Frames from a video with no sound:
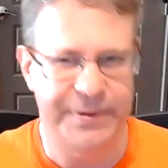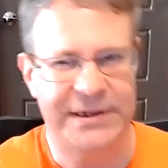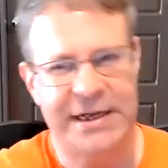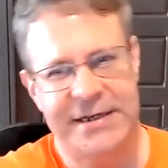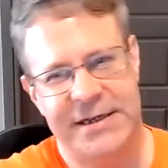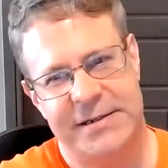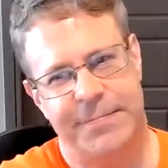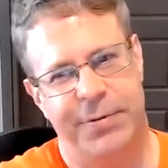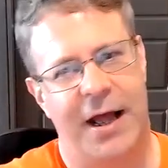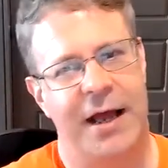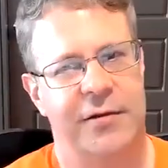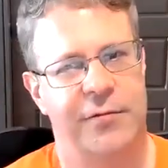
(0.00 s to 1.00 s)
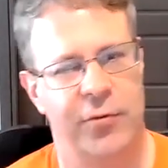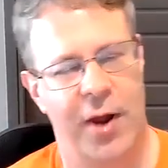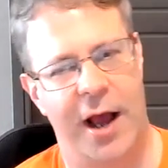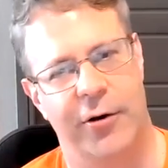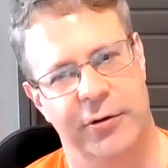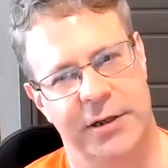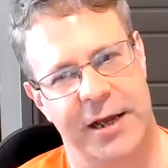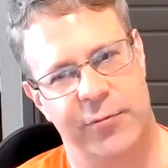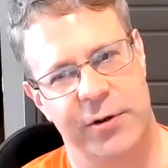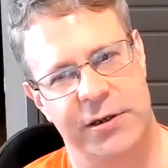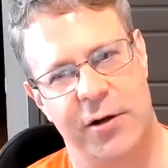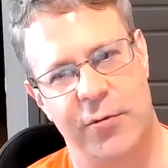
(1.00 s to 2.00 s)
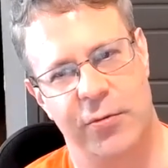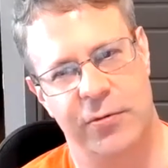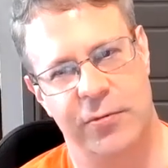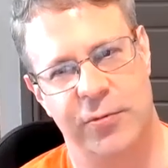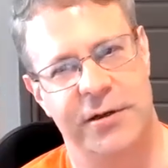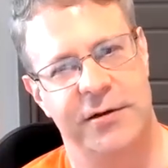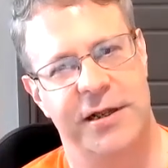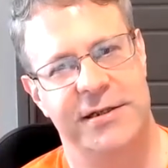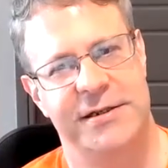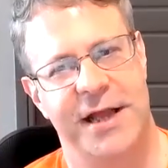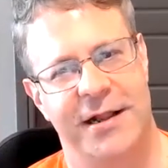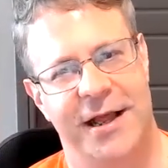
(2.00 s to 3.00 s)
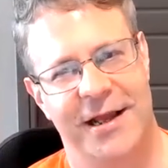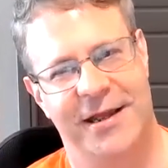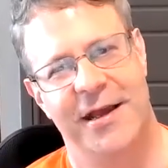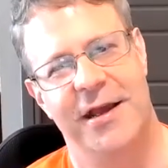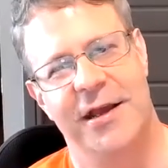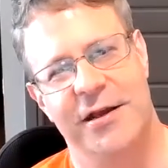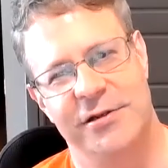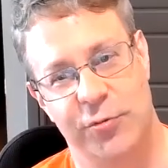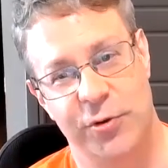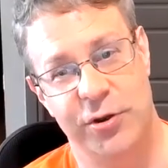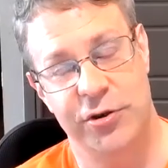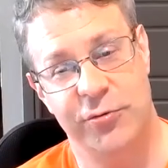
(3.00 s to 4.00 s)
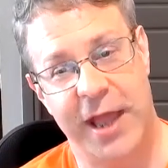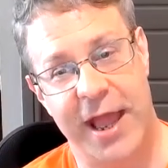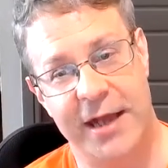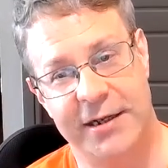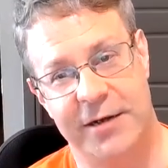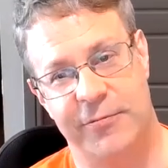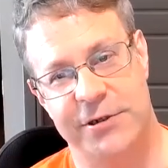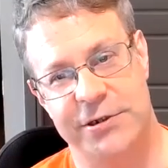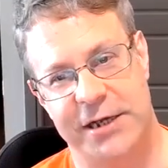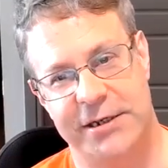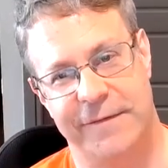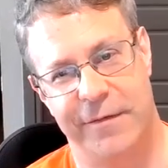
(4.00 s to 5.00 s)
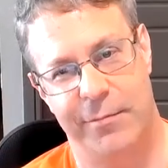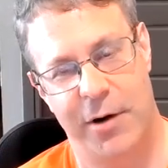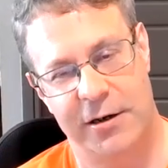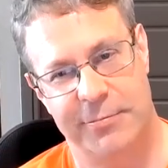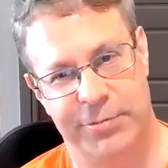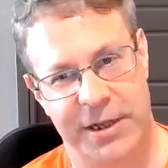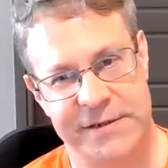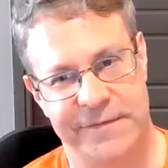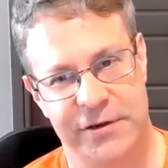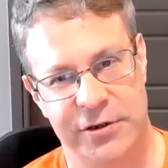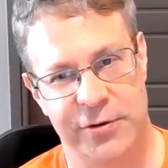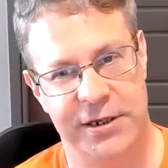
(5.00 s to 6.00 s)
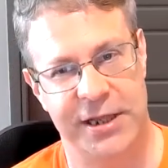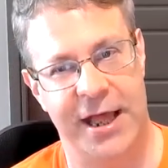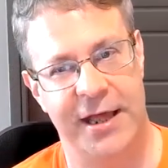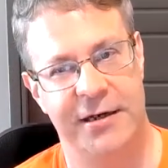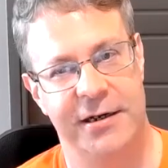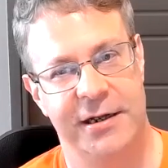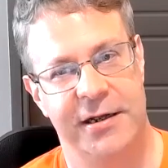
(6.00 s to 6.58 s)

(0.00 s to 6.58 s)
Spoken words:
that does apply throughout. Like it's not like, so you can get rejected from marketplace for doing that.